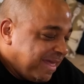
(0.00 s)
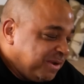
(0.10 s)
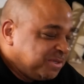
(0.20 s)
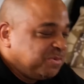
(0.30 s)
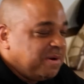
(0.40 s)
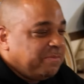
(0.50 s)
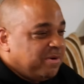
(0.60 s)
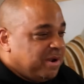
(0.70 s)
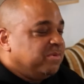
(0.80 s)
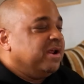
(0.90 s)
There was one
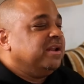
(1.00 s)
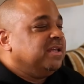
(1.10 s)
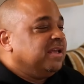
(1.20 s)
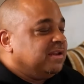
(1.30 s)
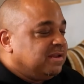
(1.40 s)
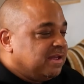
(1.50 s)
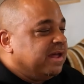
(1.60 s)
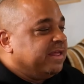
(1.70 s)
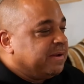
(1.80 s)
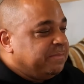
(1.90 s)
point when I did kind
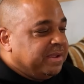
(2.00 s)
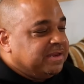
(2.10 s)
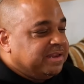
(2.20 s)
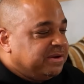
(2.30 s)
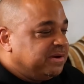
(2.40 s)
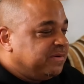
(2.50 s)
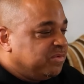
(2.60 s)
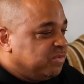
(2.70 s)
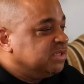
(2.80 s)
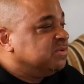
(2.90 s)
of like a big deal.
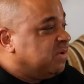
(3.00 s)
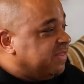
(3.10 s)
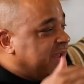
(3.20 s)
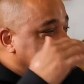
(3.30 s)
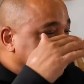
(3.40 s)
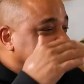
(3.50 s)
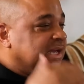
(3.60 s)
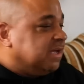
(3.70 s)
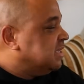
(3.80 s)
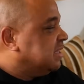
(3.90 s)
The reason why that beat
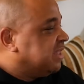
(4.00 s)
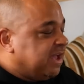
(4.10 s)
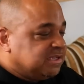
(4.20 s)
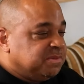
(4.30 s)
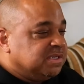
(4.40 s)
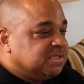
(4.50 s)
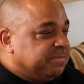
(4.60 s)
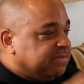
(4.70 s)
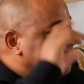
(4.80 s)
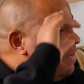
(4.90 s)
sounds like that is because I
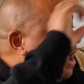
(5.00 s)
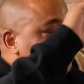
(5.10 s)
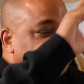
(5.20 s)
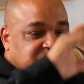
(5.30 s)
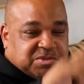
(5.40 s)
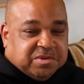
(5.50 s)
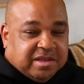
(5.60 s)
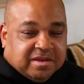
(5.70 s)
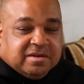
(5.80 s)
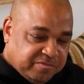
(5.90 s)
put the mastering
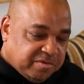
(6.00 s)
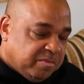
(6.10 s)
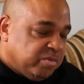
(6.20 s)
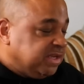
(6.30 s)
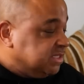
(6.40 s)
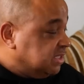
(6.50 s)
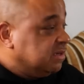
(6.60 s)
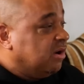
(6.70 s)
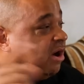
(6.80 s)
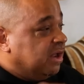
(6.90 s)
suite from
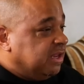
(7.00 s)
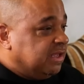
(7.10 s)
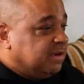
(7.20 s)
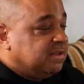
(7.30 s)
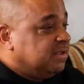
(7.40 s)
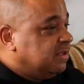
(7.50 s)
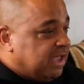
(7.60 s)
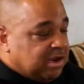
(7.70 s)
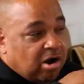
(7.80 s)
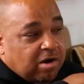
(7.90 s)
Reason on it
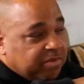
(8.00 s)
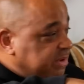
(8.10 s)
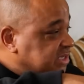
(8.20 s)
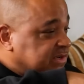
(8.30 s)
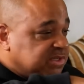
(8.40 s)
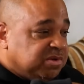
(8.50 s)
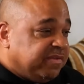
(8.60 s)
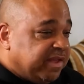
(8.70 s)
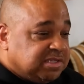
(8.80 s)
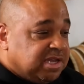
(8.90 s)
and all the beats I was doing
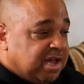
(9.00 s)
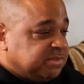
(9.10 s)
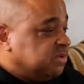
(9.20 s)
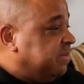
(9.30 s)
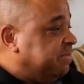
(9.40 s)
at that time. So